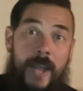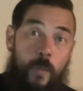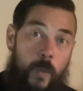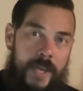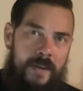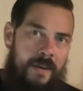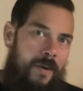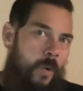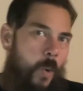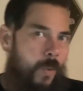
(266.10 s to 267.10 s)
win
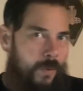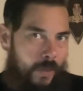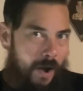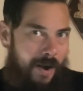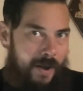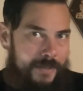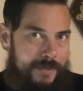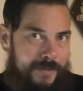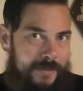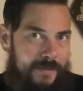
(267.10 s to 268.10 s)
or
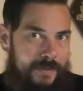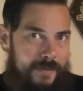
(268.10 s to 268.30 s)
loss